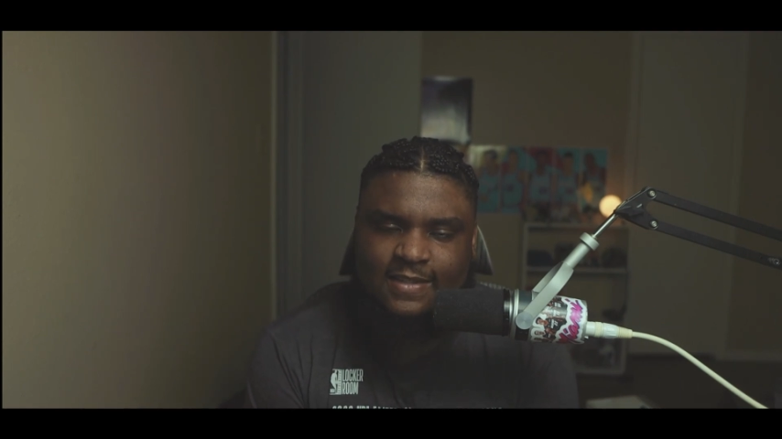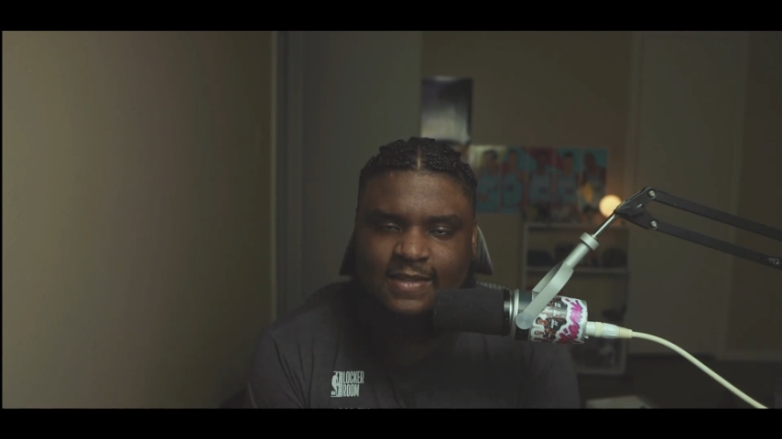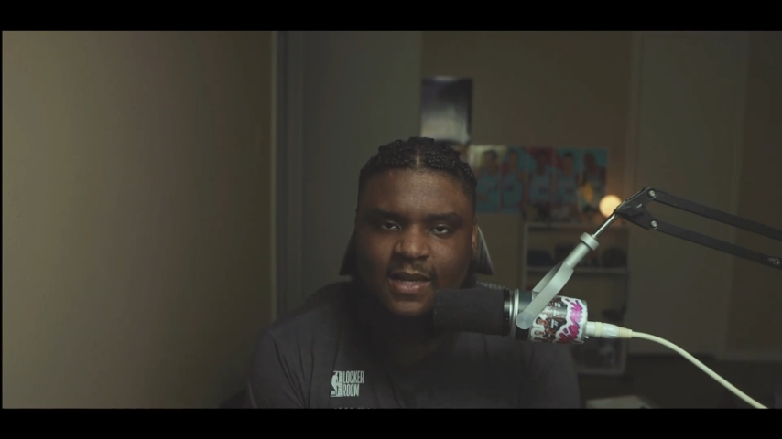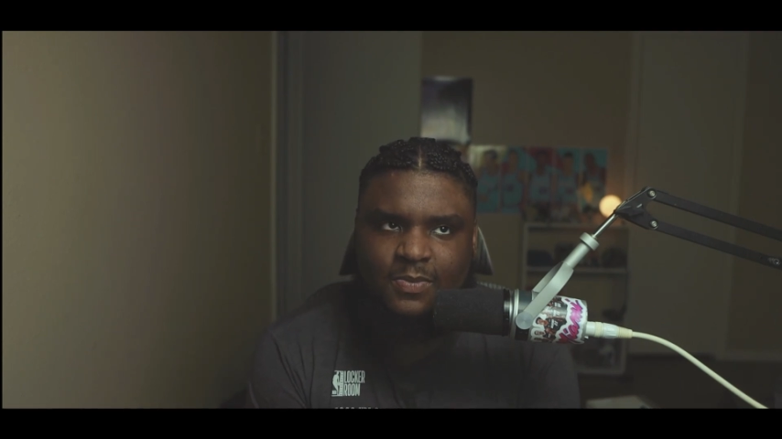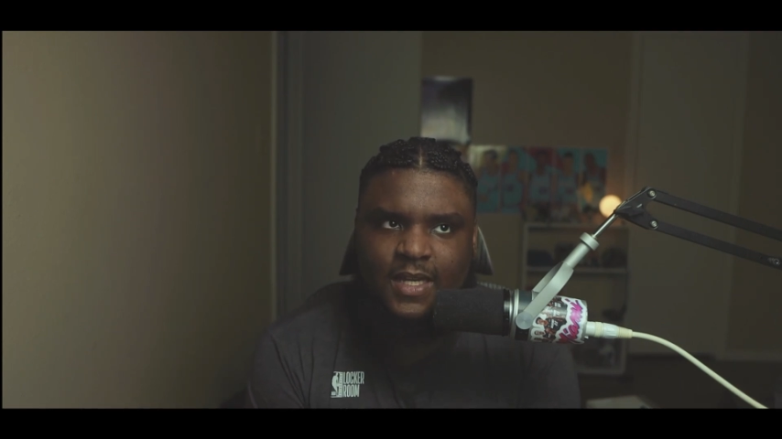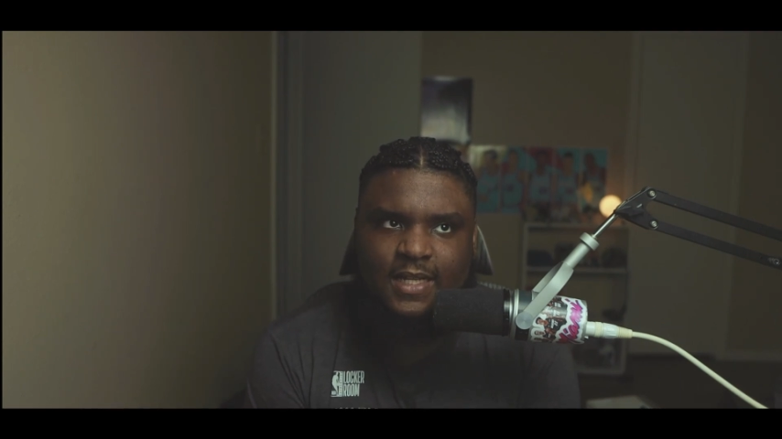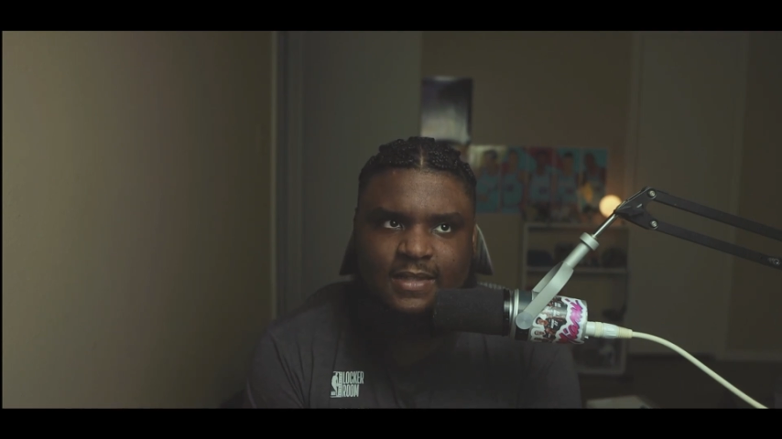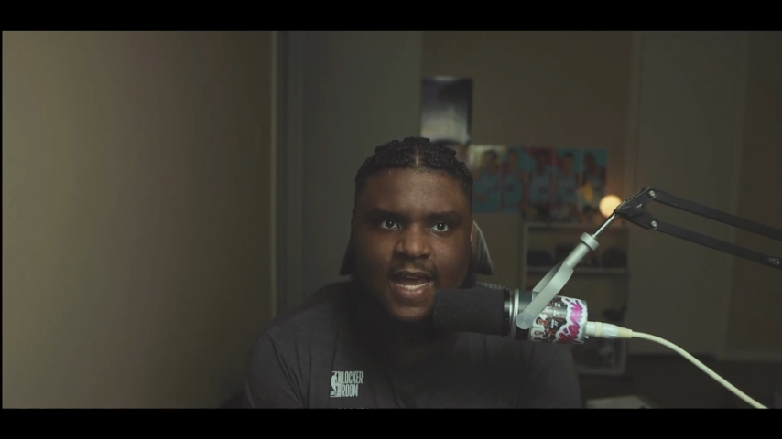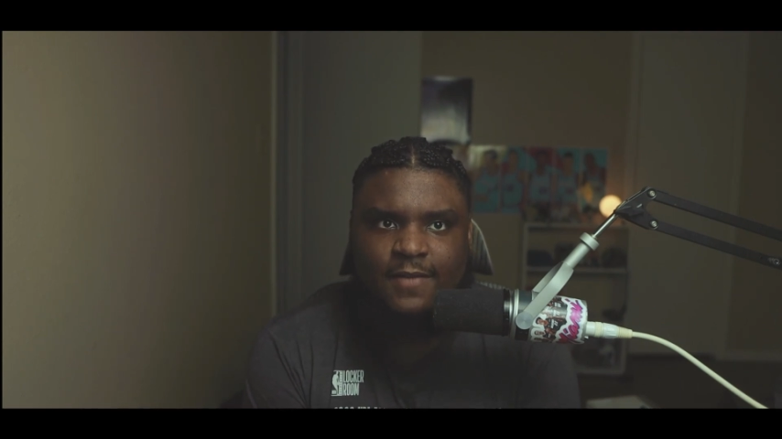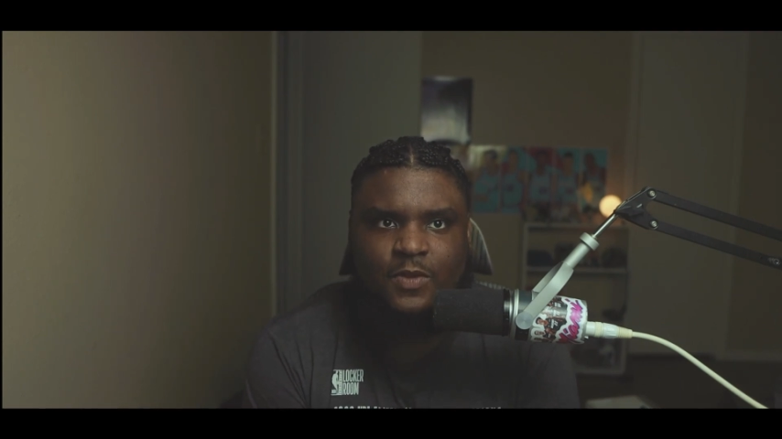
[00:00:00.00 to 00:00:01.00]
Some things
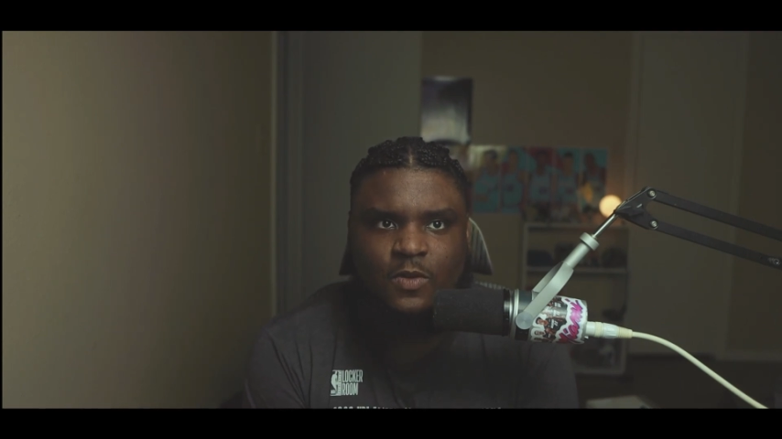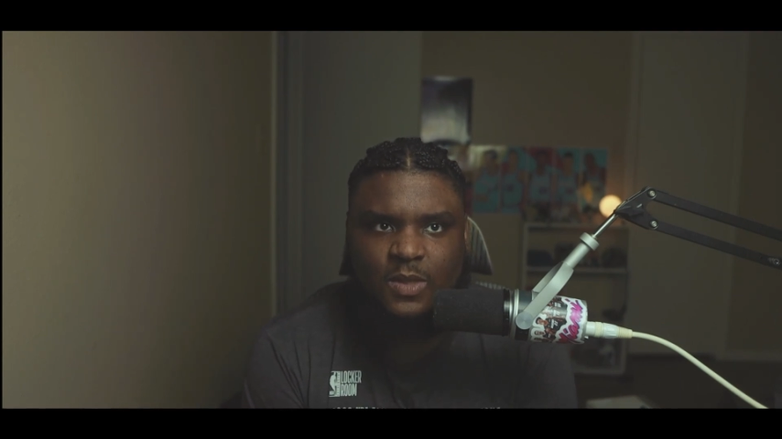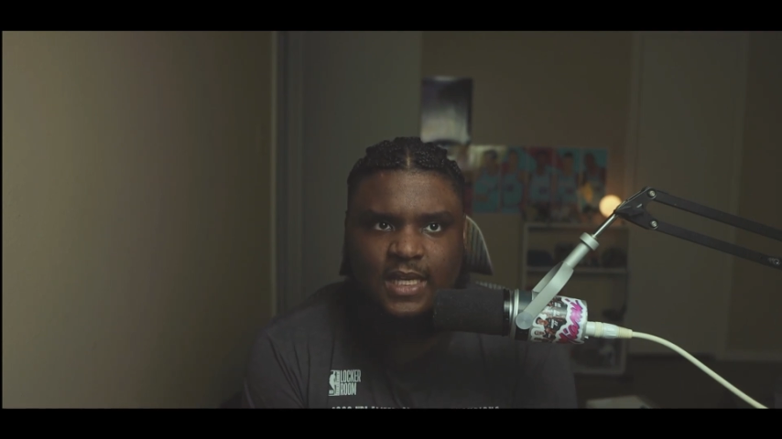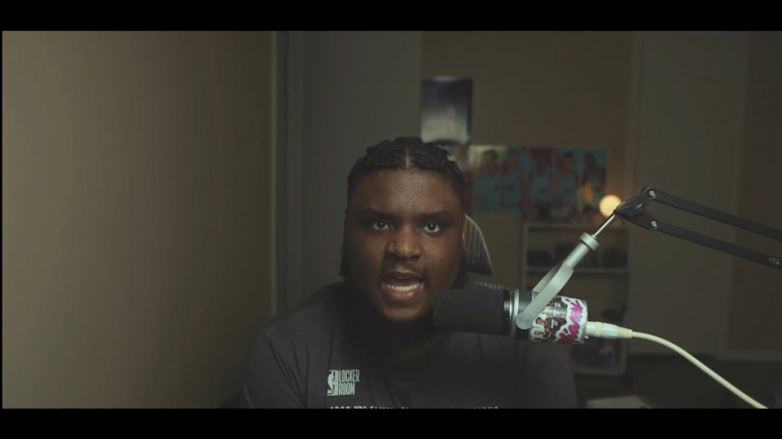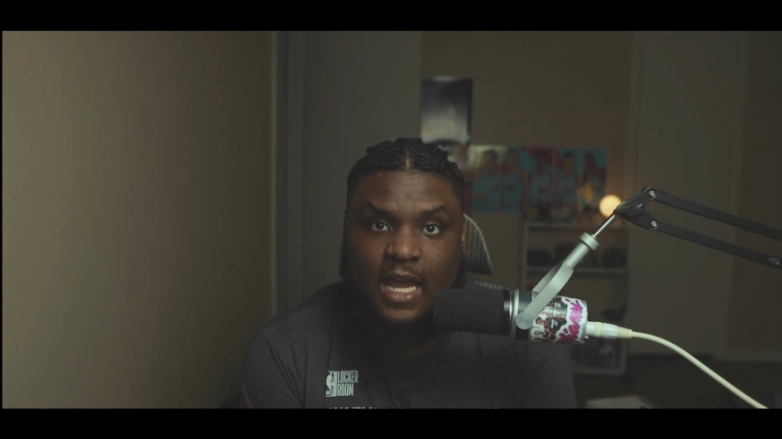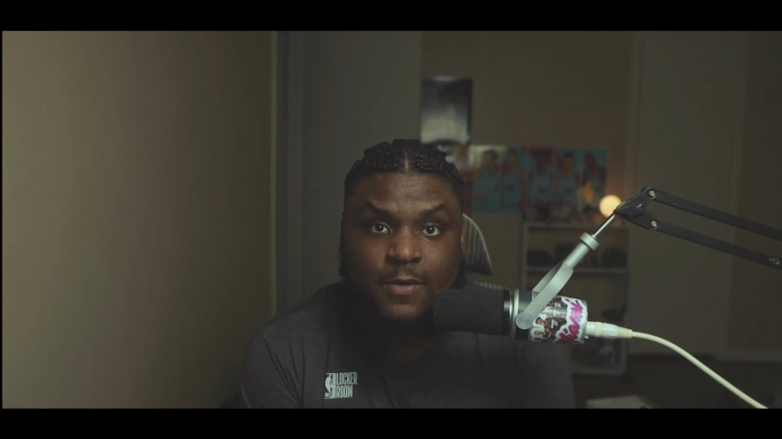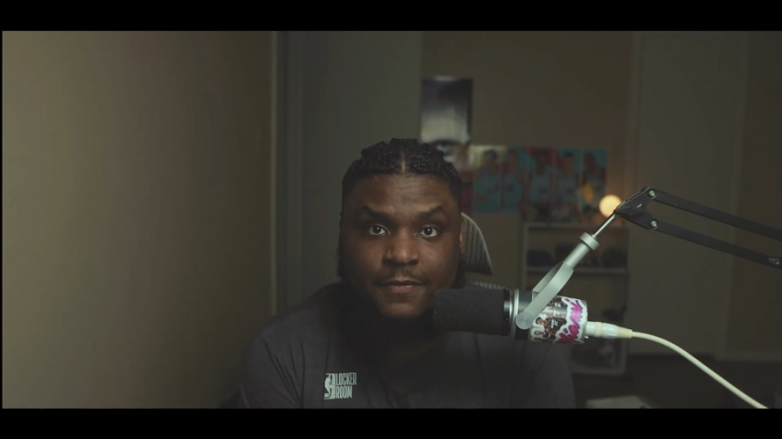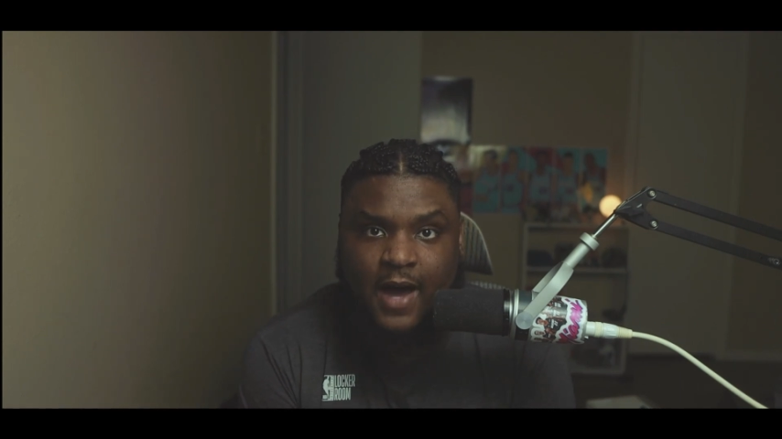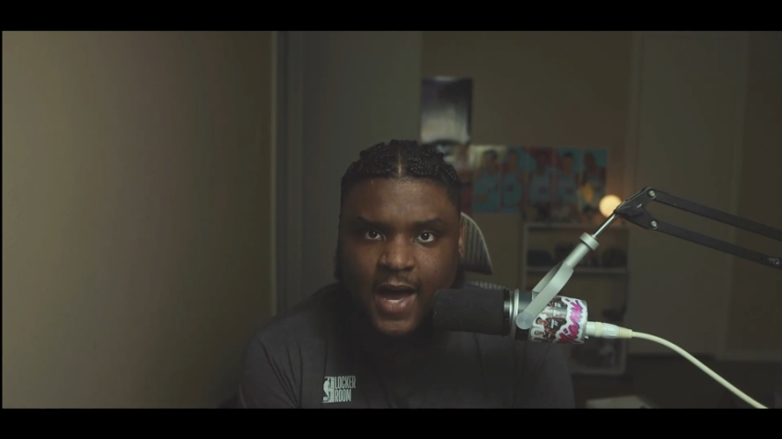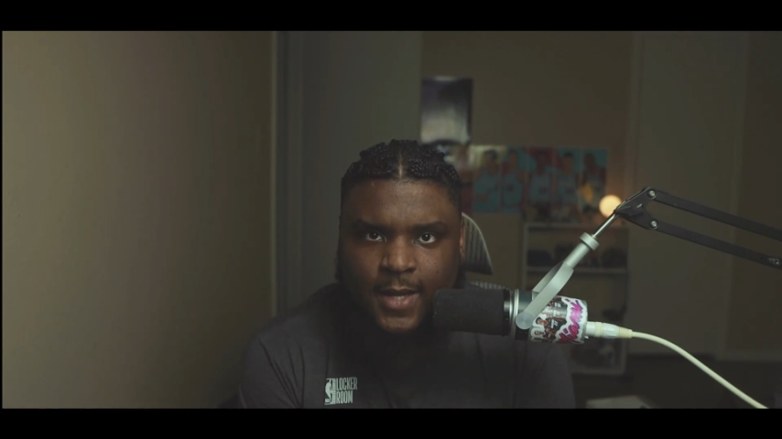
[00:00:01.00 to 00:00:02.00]
have to be
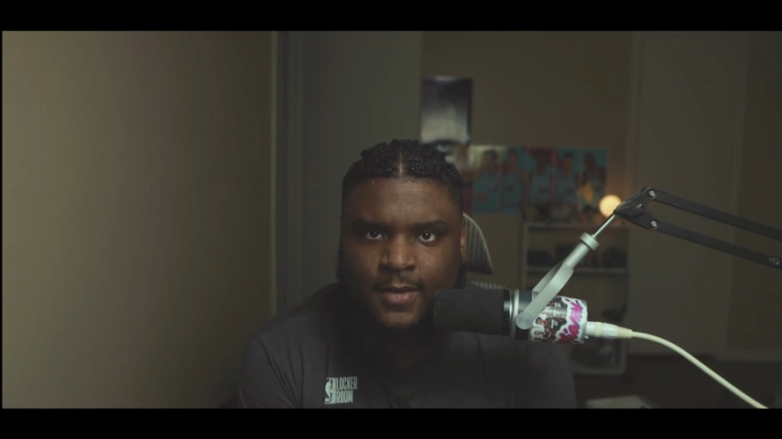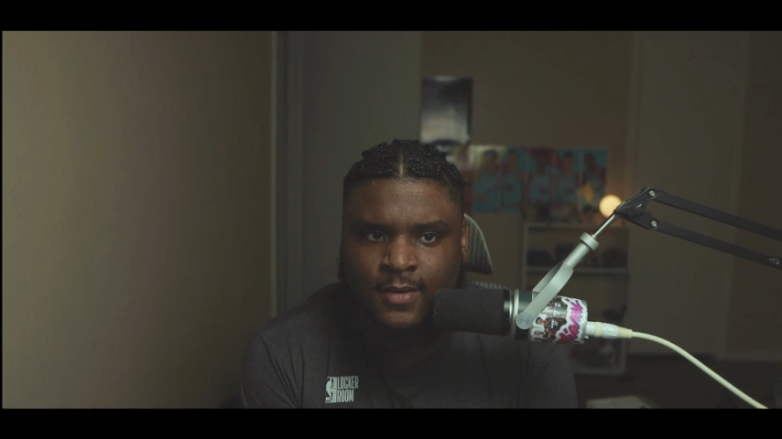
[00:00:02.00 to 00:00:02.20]
gamified,